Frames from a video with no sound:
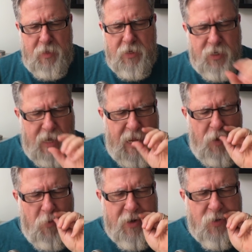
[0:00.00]
Today, I
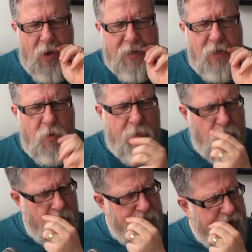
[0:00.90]
want to talk to you
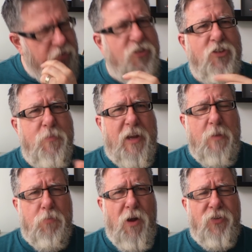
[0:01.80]
about a decision
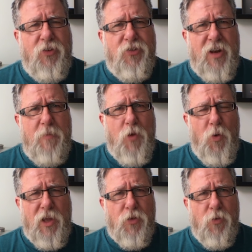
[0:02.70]
making process that I'm
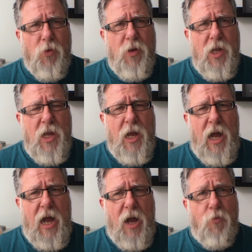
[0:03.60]
going through
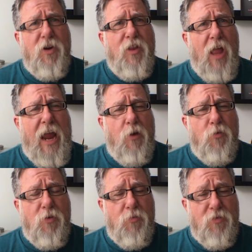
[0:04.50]
uh, re-
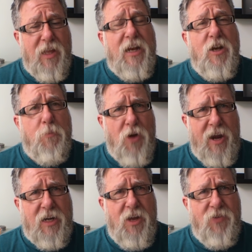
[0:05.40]
relating to
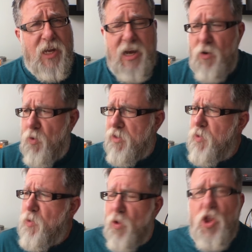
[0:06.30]
productivity. Now, of course,
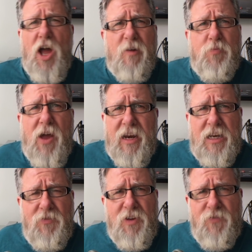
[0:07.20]
we do a lot of
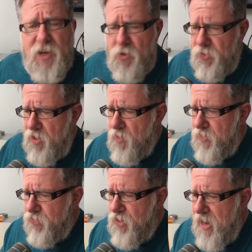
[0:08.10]
productivity videos here on
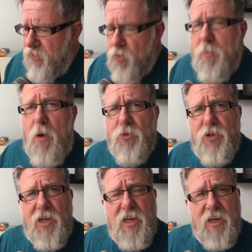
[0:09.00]
the channel, so I'm always
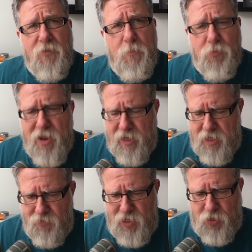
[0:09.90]
looking at different
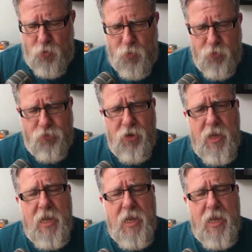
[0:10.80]
productivity tools.